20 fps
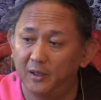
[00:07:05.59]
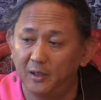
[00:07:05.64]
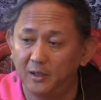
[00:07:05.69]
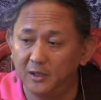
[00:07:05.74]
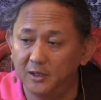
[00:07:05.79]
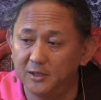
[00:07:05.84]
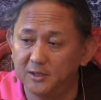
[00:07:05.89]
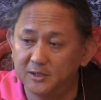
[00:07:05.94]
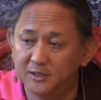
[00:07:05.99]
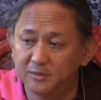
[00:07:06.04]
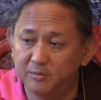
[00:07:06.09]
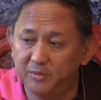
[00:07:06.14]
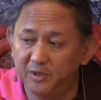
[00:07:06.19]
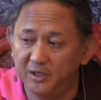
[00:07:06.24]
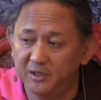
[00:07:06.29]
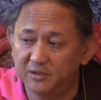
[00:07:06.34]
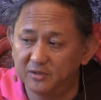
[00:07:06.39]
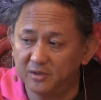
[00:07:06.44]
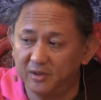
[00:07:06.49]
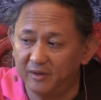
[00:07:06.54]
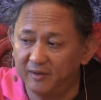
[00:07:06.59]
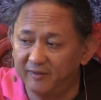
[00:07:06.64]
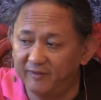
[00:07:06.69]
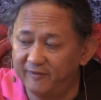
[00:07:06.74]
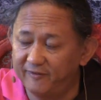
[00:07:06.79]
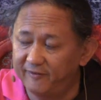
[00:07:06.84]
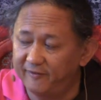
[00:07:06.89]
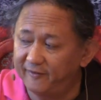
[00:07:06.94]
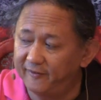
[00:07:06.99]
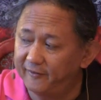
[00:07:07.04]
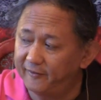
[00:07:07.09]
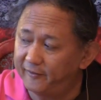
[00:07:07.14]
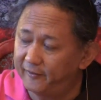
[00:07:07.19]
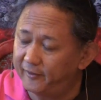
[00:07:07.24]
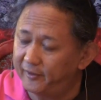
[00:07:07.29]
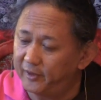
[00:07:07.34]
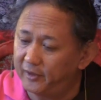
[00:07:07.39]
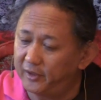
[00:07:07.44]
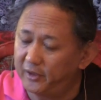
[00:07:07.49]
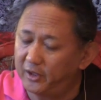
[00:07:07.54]
he speaks of,
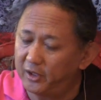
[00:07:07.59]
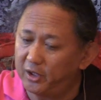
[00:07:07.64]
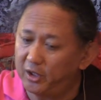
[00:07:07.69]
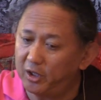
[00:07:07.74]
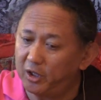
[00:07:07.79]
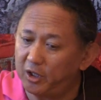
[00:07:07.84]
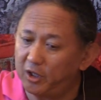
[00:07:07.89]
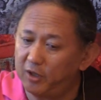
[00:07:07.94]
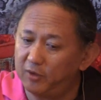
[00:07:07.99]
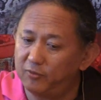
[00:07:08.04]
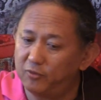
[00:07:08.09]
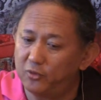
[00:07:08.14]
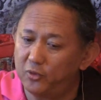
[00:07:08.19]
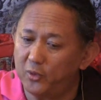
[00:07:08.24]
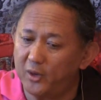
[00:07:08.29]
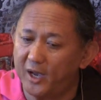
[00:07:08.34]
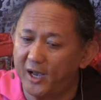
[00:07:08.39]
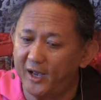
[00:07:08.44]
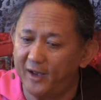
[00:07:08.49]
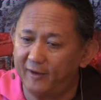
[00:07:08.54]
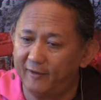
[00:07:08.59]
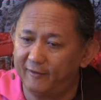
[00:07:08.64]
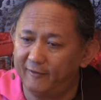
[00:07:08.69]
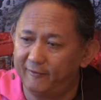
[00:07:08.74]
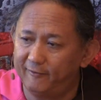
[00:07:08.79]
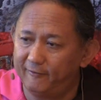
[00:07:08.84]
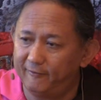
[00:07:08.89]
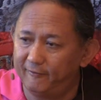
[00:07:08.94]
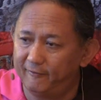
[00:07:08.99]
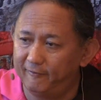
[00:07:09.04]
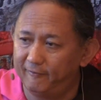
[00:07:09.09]
if you have